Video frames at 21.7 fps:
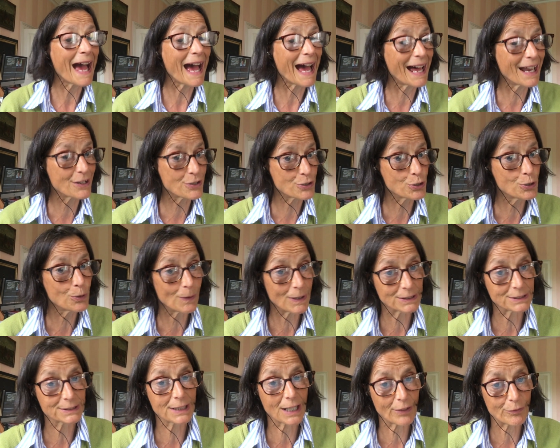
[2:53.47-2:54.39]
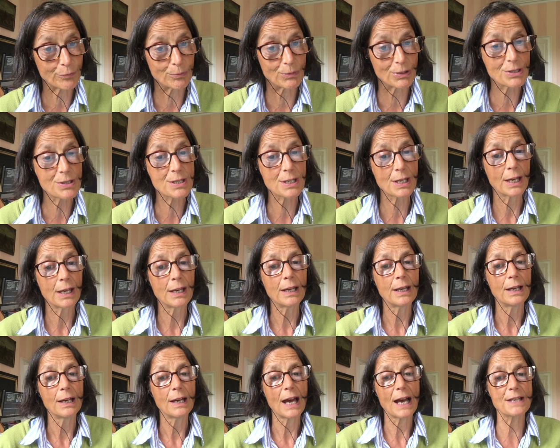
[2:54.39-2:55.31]
and US governments
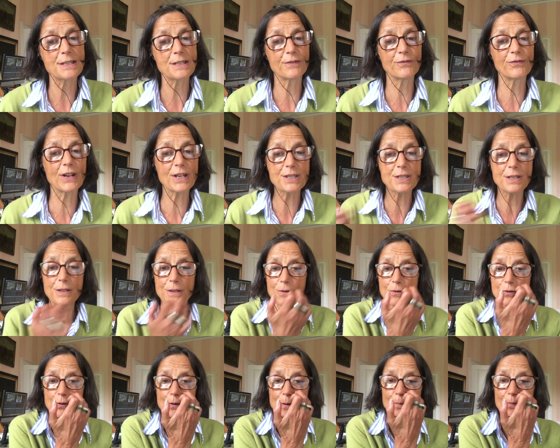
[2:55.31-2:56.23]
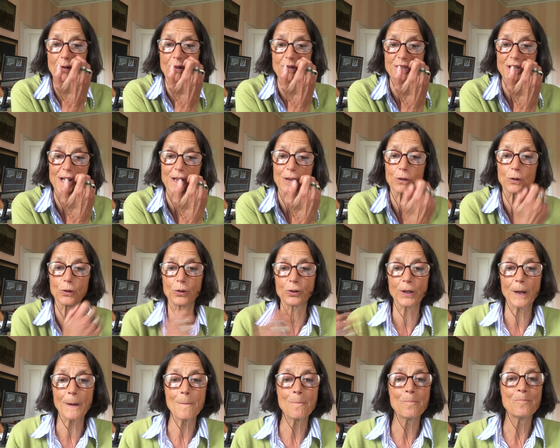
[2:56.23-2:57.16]
has invested into a project called